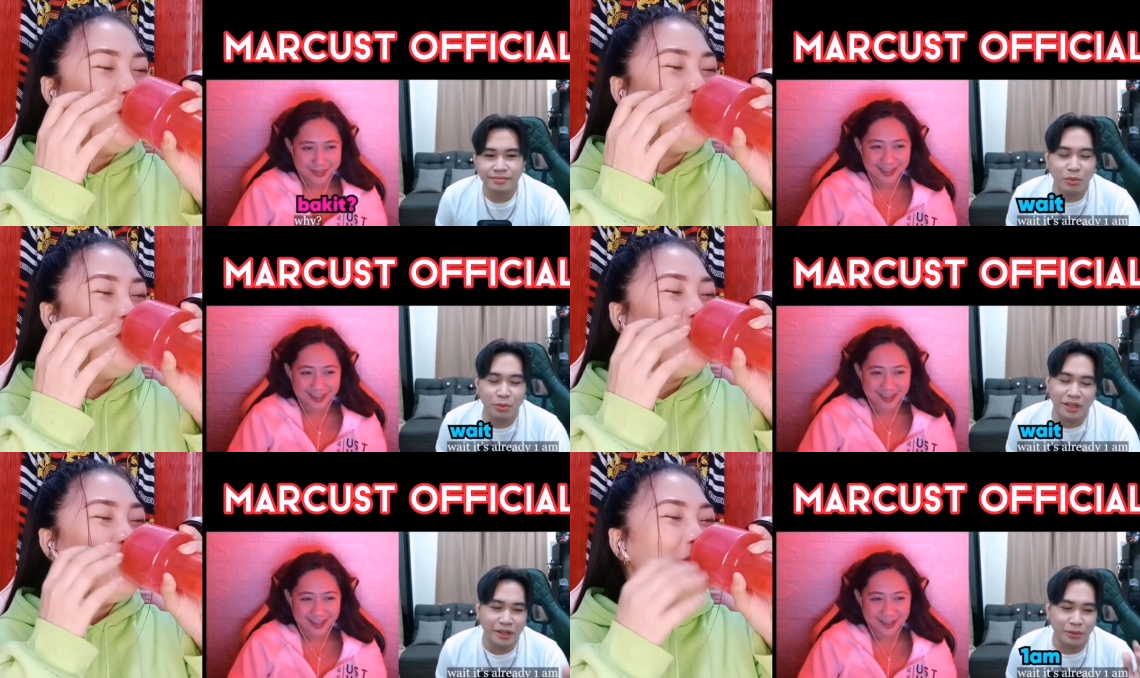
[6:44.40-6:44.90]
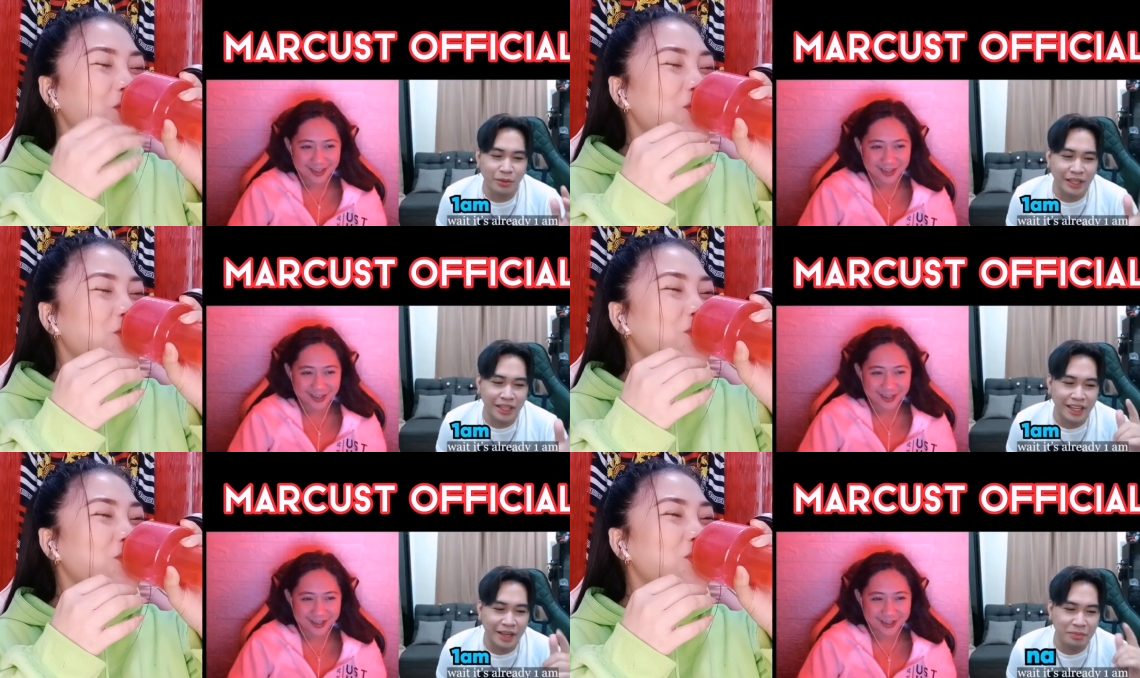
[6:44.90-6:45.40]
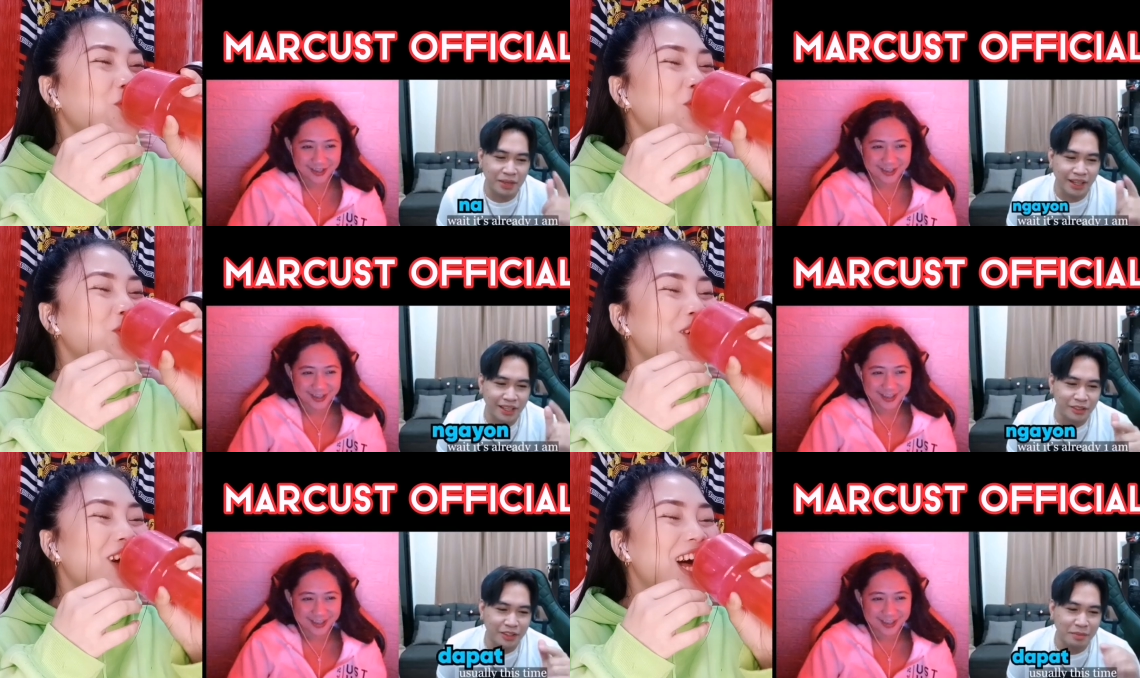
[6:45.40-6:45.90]
Speaker 1: Wait, one A M na
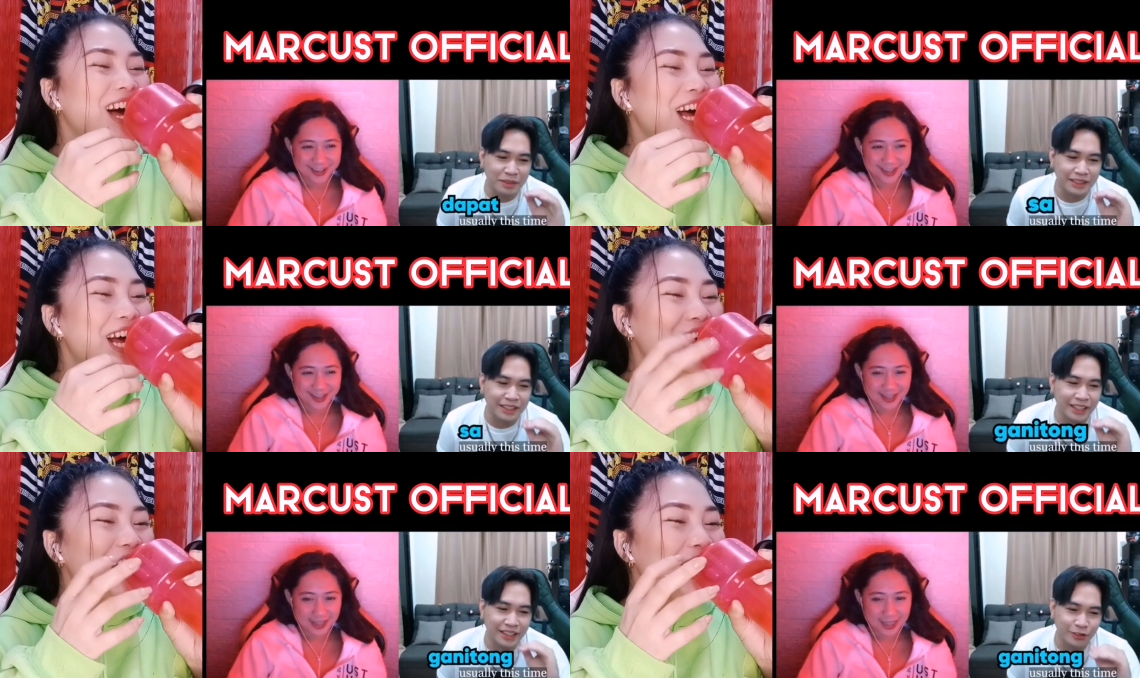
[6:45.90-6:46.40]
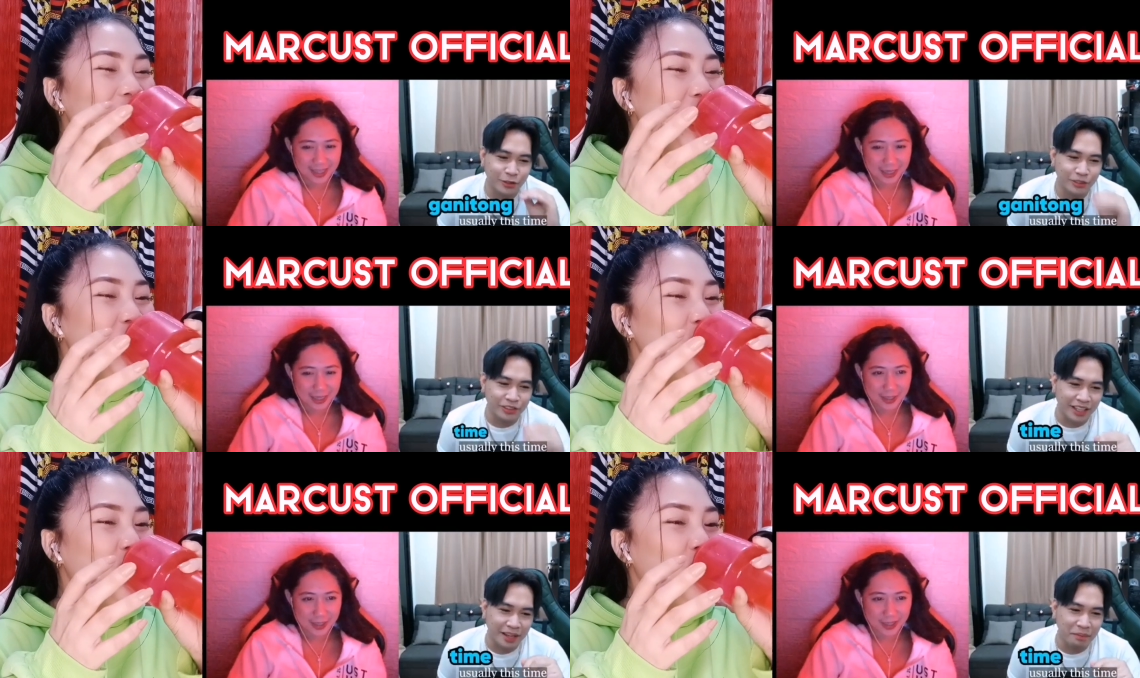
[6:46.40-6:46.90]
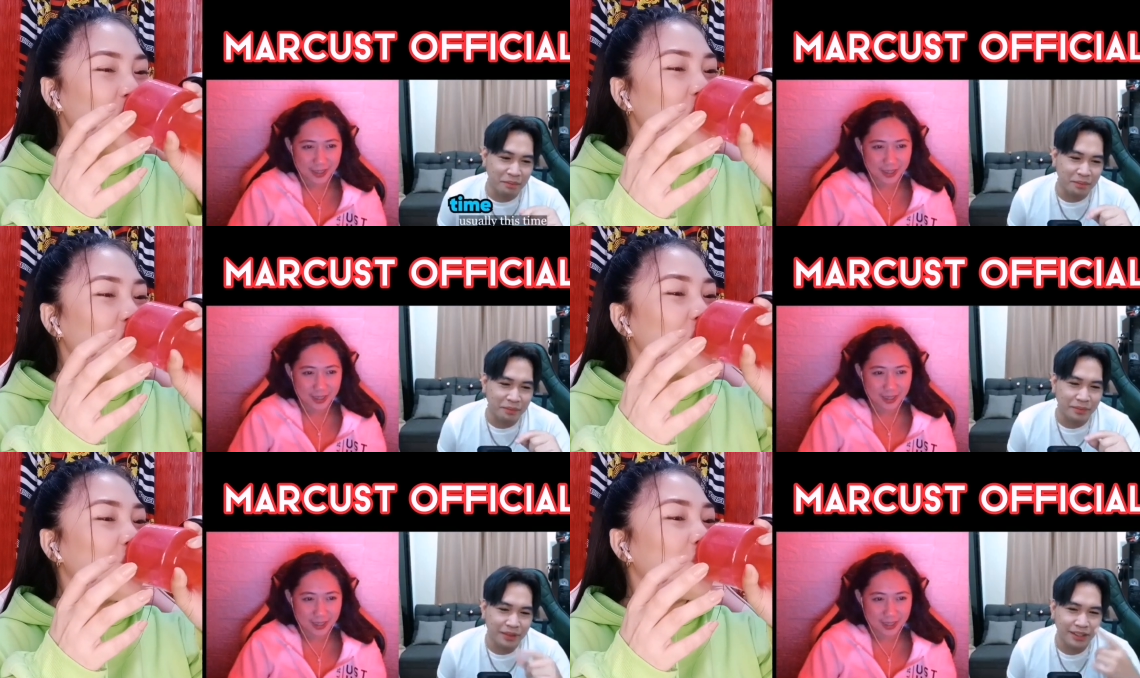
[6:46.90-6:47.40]
ngayon. Dapat sa ganitong time,
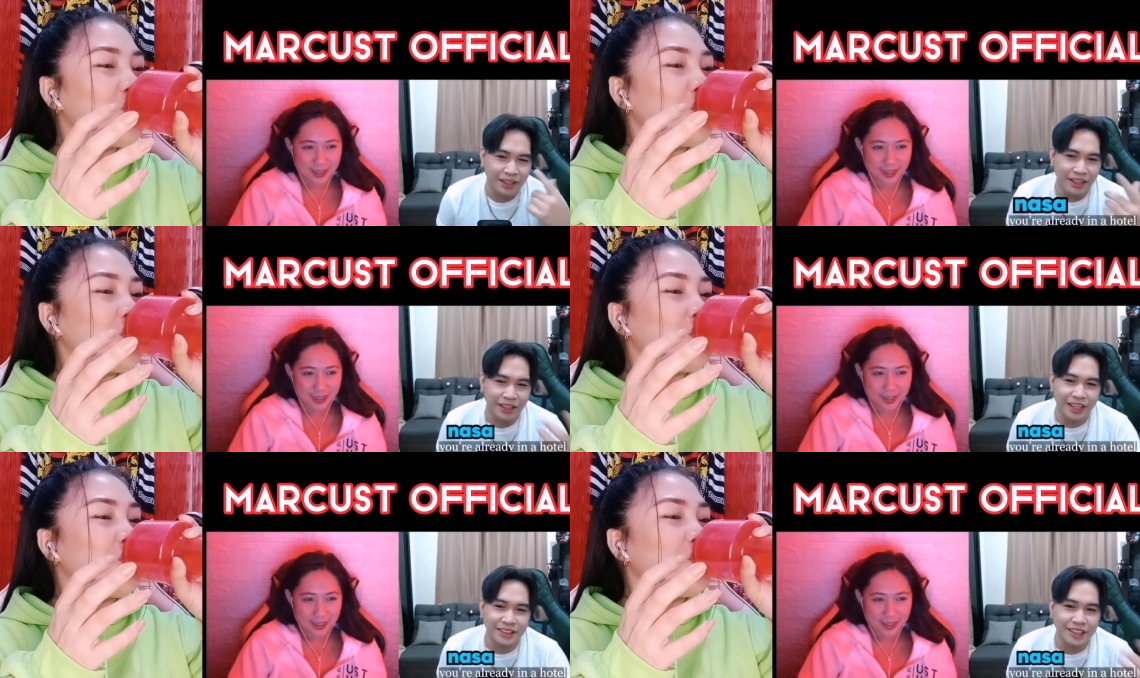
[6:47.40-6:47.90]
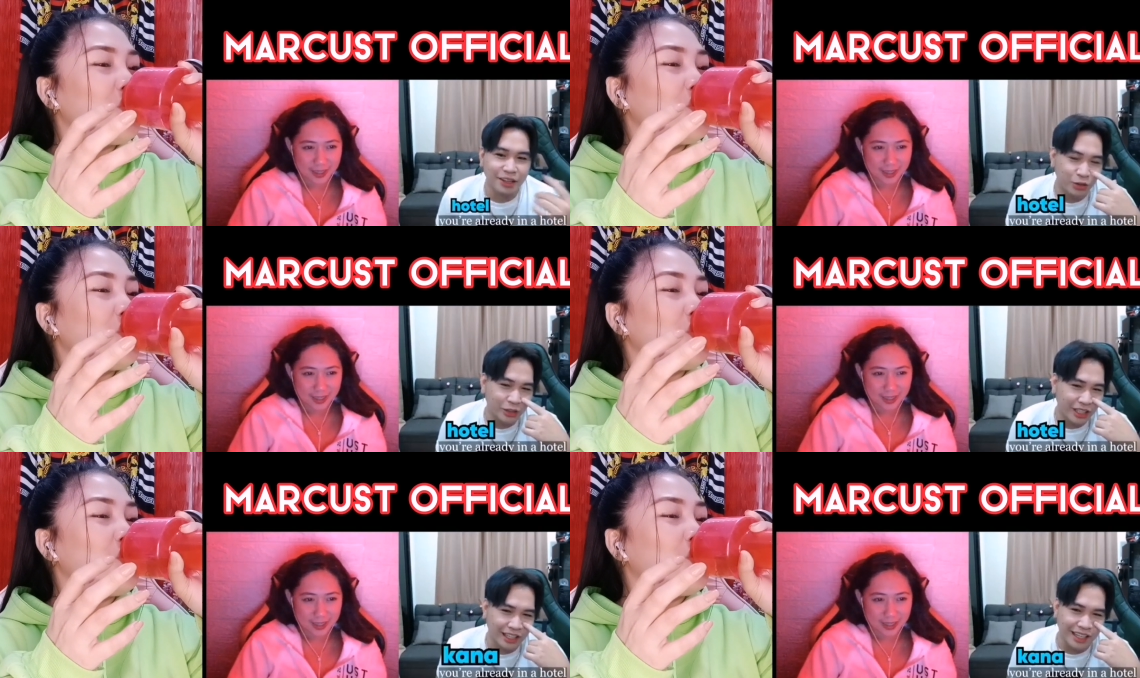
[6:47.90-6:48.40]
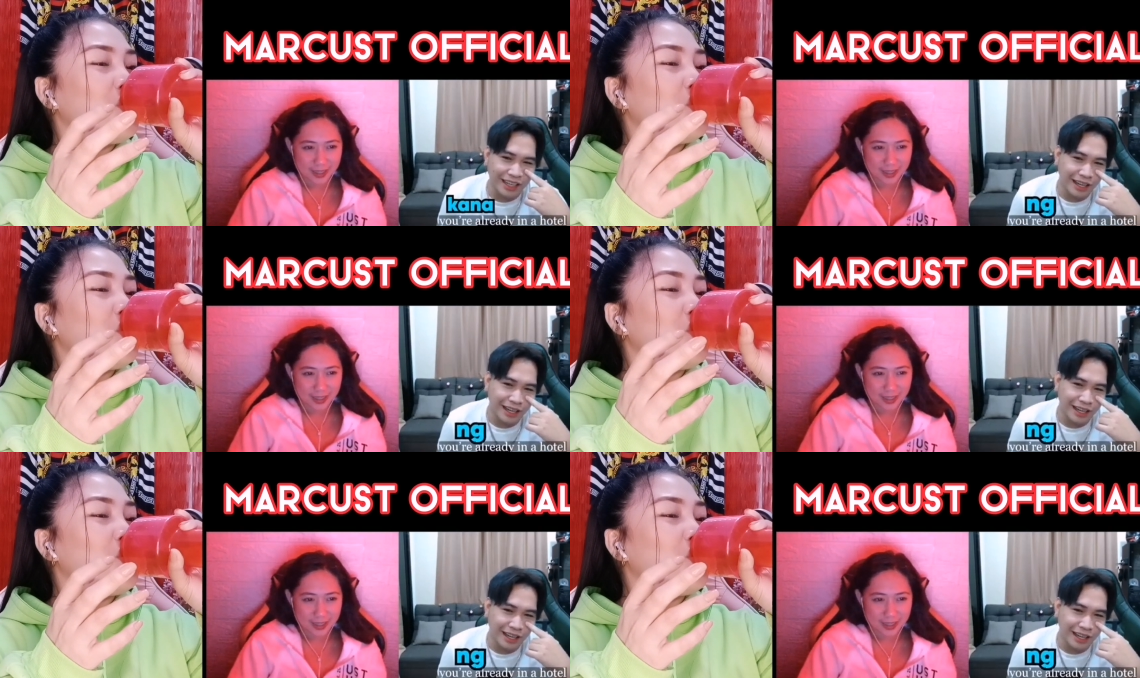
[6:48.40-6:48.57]
nasa hotel ka na